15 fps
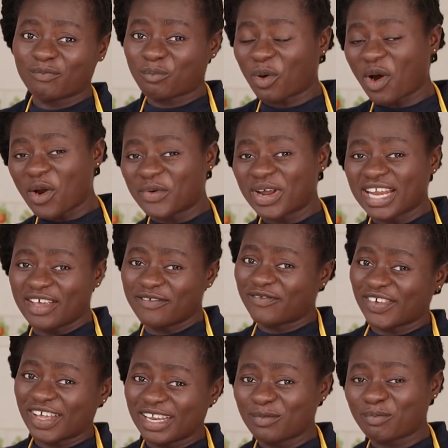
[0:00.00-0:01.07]
pouring and
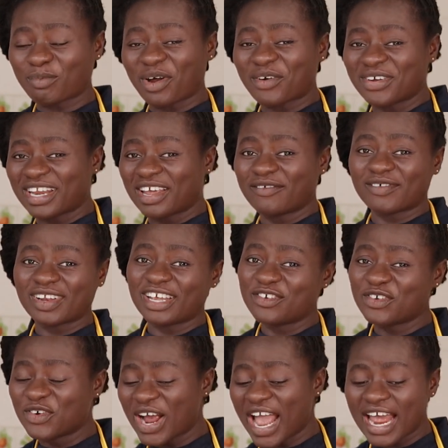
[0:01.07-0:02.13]
filling,
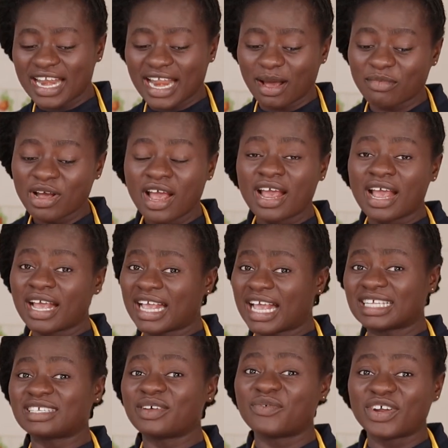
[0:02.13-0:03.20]
you end up
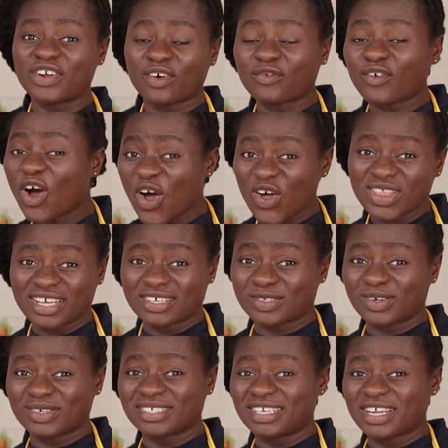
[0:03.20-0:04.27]
getting rid of all the
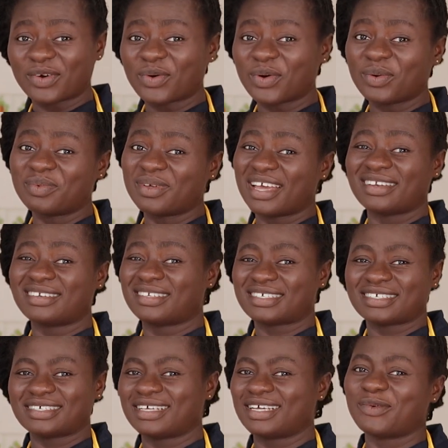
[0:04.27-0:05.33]
salt in the Kobe and
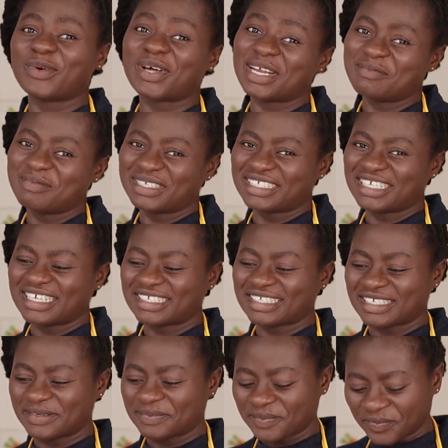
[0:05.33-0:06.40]
it wouldn't be tasty.